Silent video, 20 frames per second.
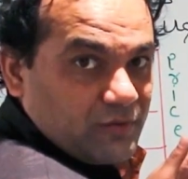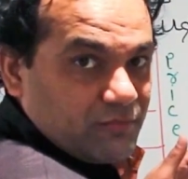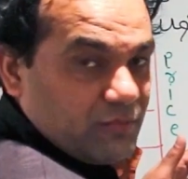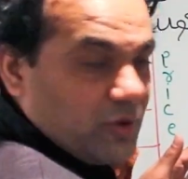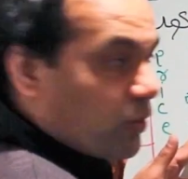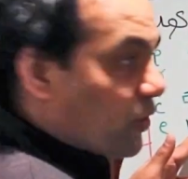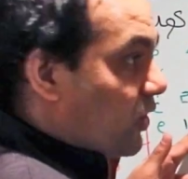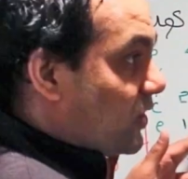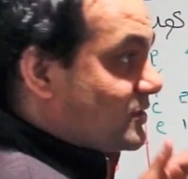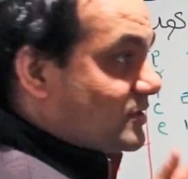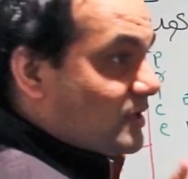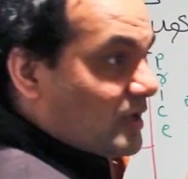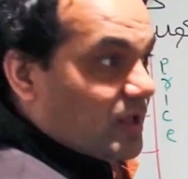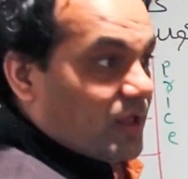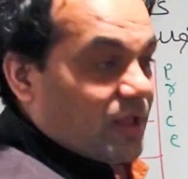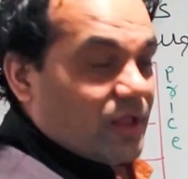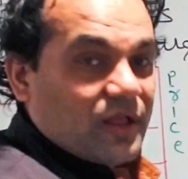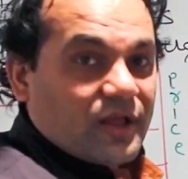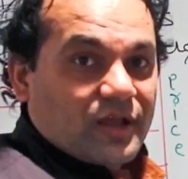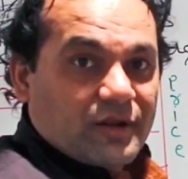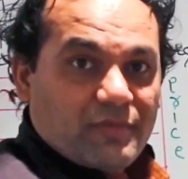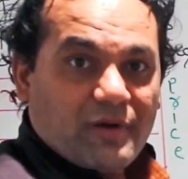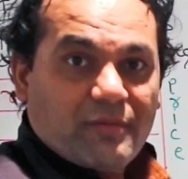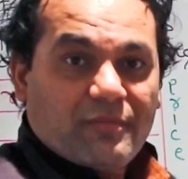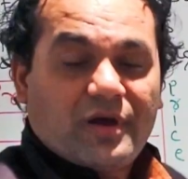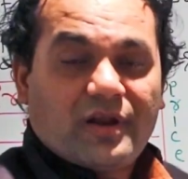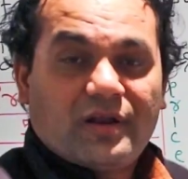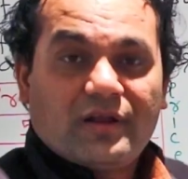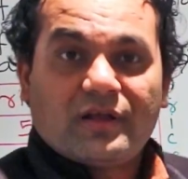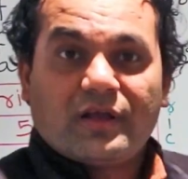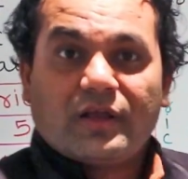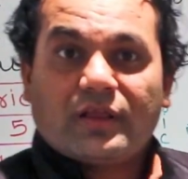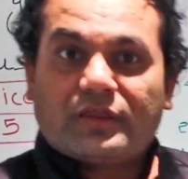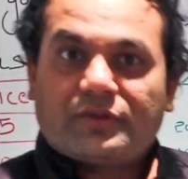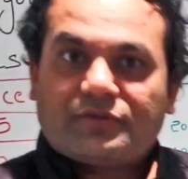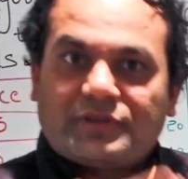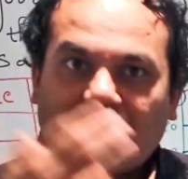Because remember,